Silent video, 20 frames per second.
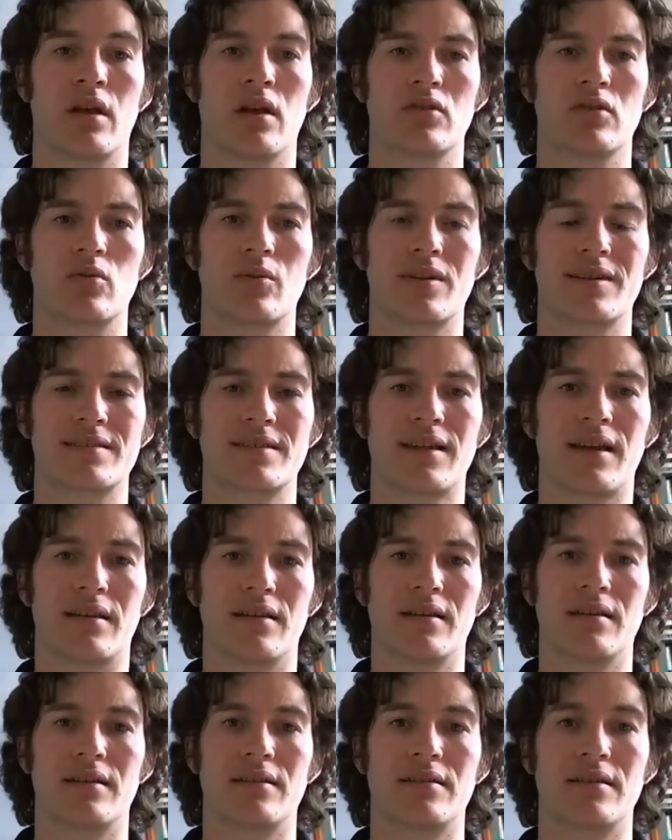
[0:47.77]
To what
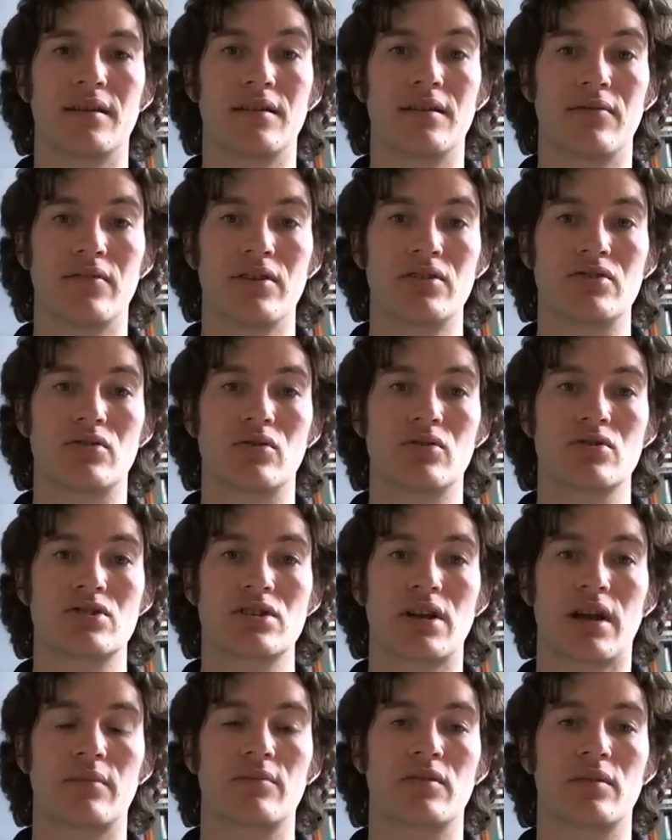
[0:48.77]
extent is the individual
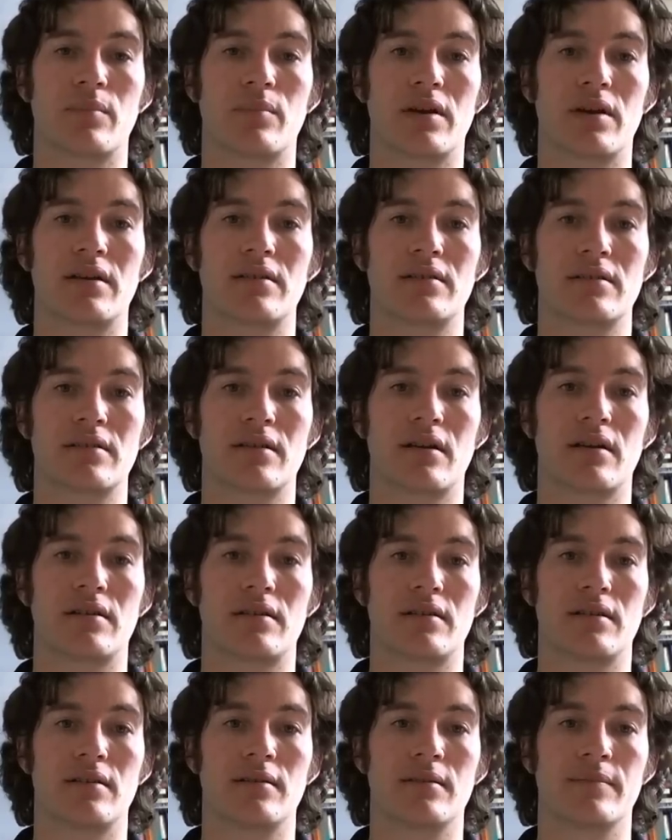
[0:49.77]
shaped by their
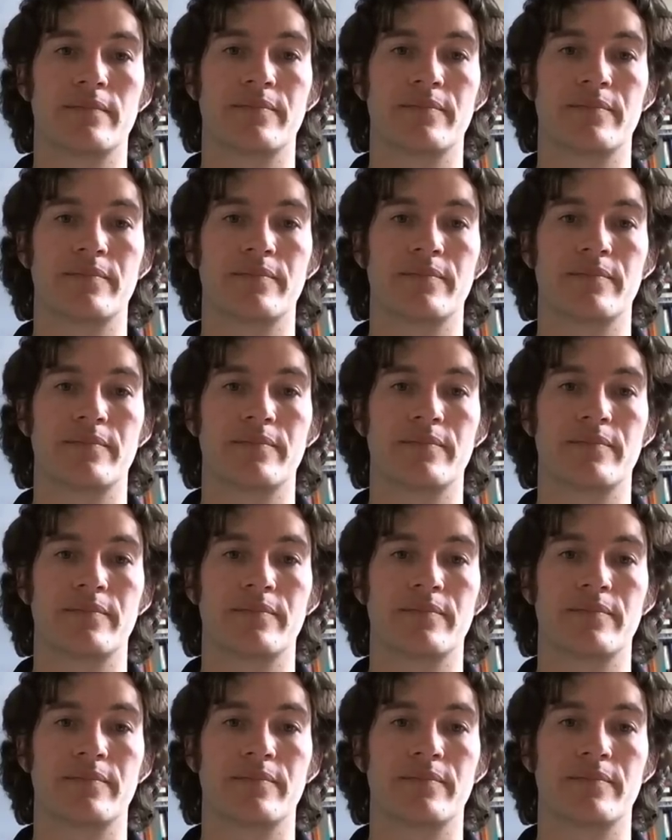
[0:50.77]
society?